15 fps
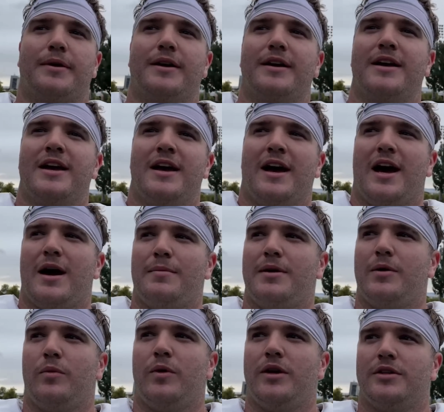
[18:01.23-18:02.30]
But, I
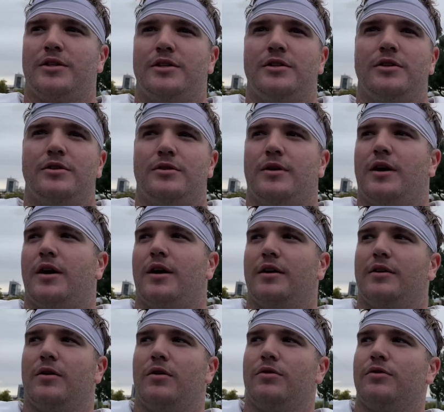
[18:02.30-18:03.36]
mean, we just knew
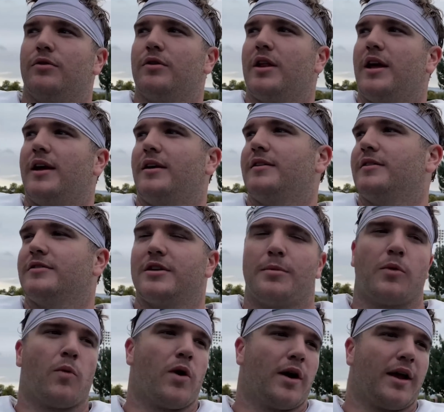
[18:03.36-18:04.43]
going through, like, the
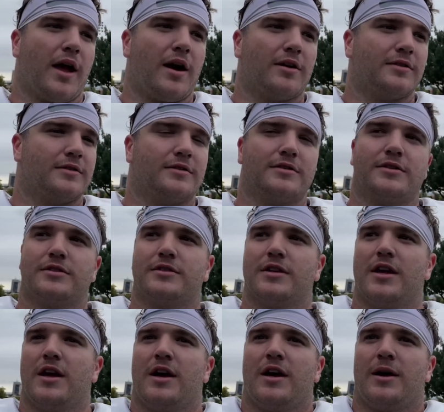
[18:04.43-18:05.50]
summer workouts and just